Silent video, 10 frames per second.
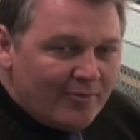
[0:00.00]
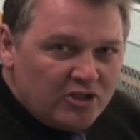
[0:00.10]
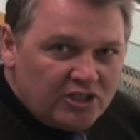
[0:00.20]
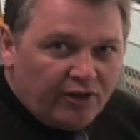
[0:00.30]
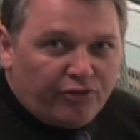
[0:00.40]
I'm
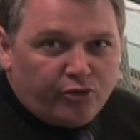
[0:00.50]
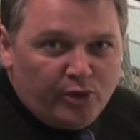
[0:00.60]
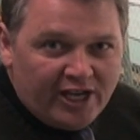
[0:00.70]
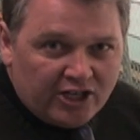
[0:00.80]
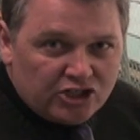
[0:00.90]
using a
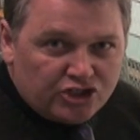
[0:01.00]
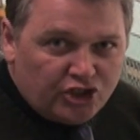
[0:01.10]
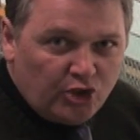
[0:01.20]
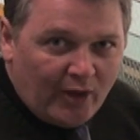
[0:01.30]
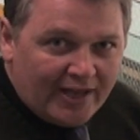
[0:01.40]
300
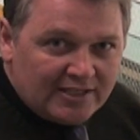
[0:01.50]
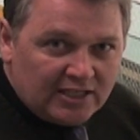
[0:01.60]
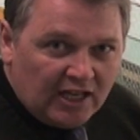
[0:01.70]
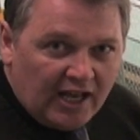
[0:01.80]
2.8,